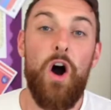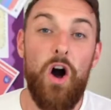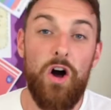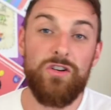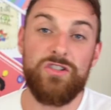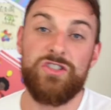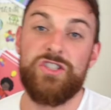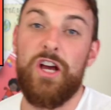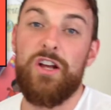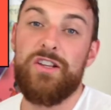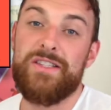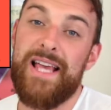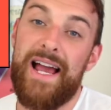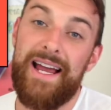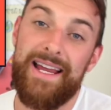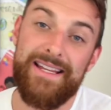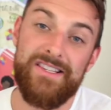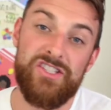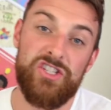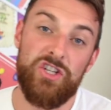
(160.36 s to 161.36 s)
Also,
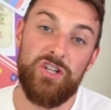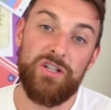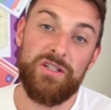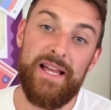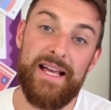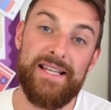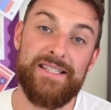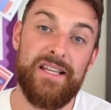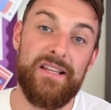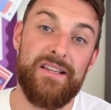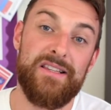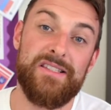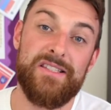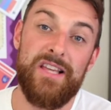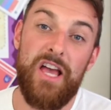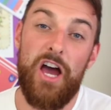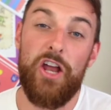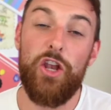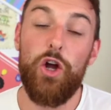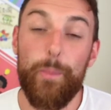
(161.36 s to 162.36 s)
tie into your
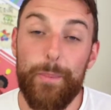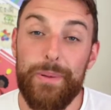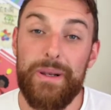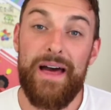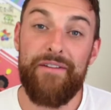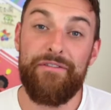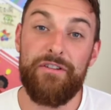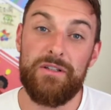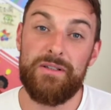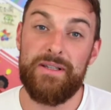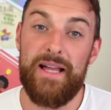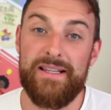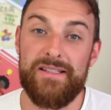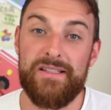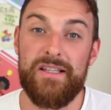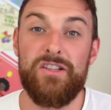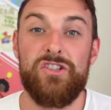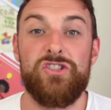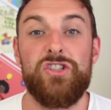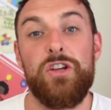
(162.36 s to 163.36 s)
lessons an up-level
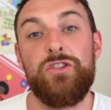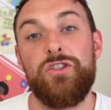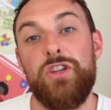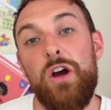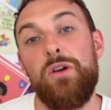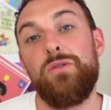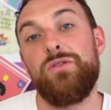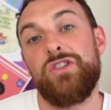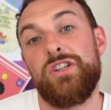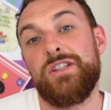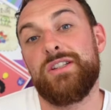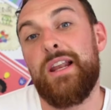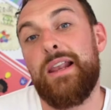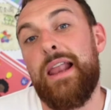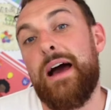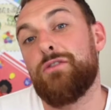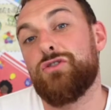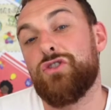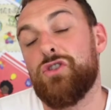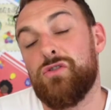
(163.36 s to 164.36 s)
lesson. So don't just
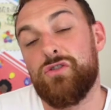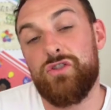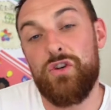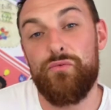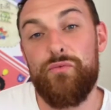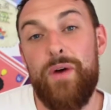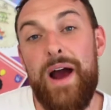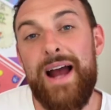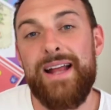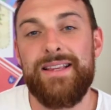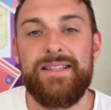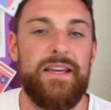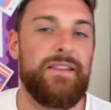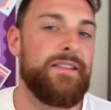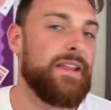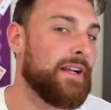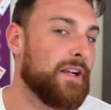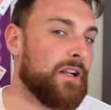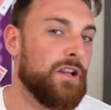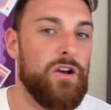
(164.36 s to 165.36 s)
allow children to write
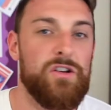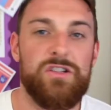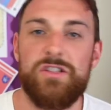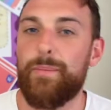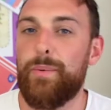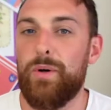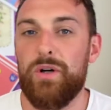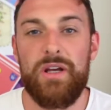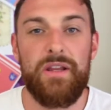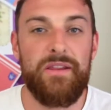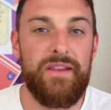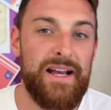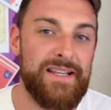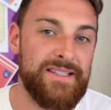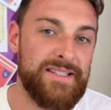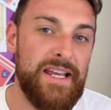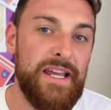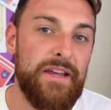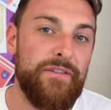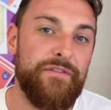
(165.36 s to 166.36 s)
and then close the book and
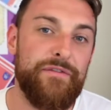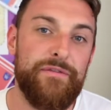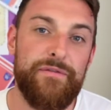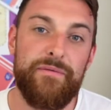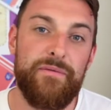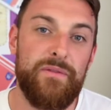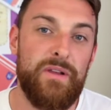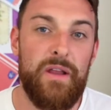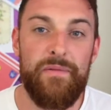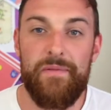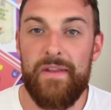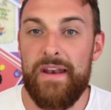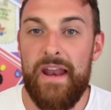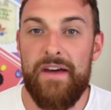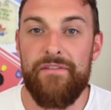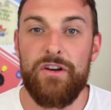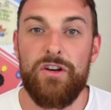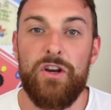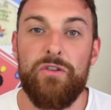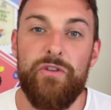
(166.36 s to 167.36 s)
that's it, and they
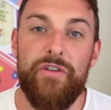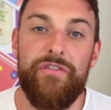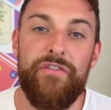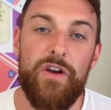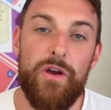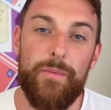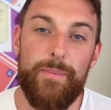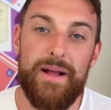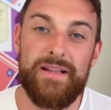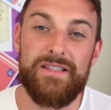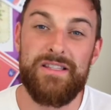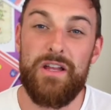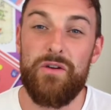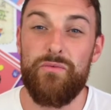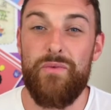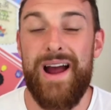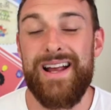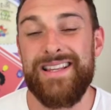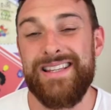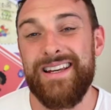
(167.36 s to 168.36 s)
never refer back to that
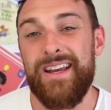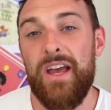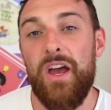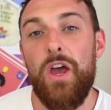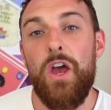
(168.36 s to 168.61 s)
writing.